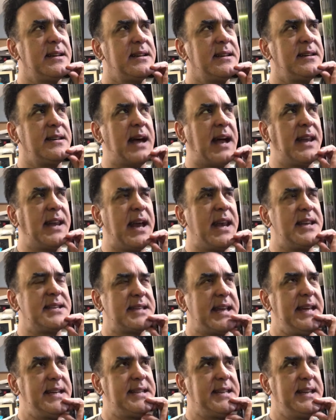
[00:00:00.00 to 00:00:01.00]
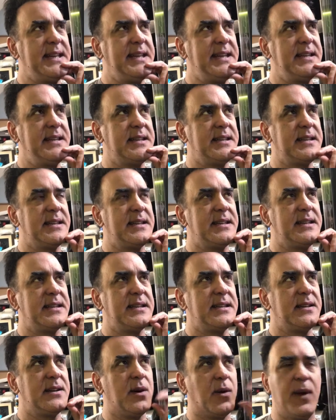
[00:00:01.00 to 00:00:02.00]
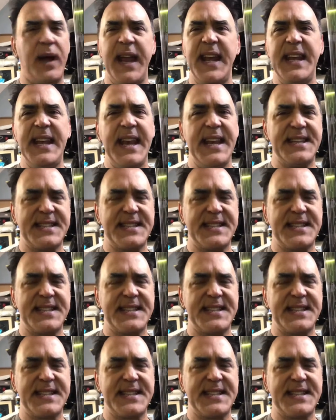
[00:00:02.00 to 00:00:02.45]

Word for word: ninety-nine is eighteen, or eighty-eight is